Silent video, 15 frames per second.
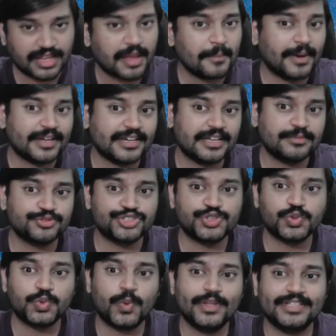Maria
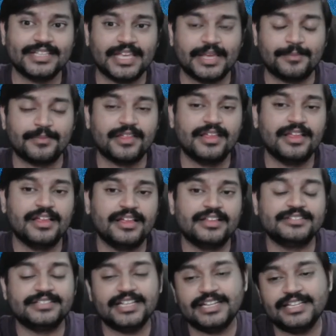Muzichuk won the game.
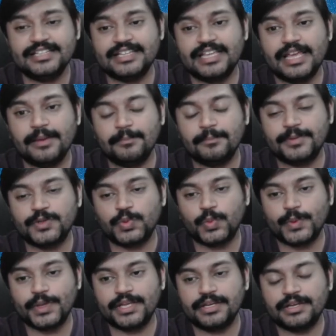Then in the game
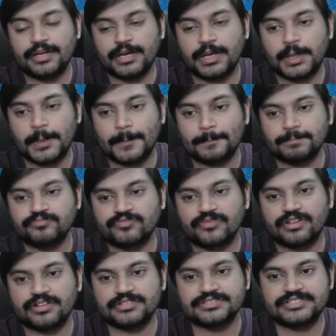between
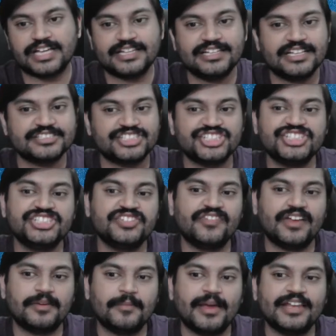Tanya Sachdeva
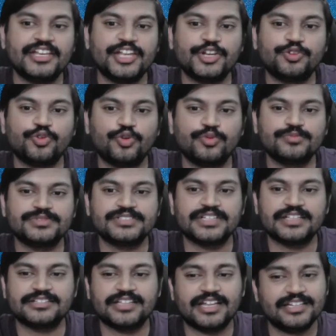and Marianne Gomes,
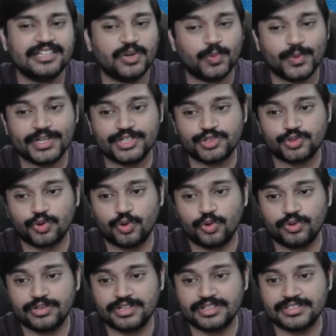Tanya went
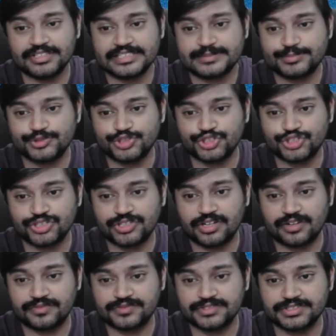wrong in this position
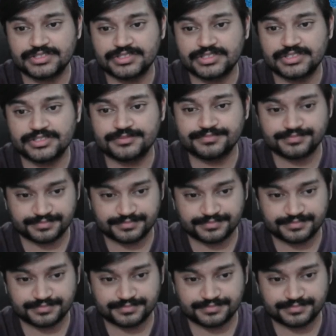after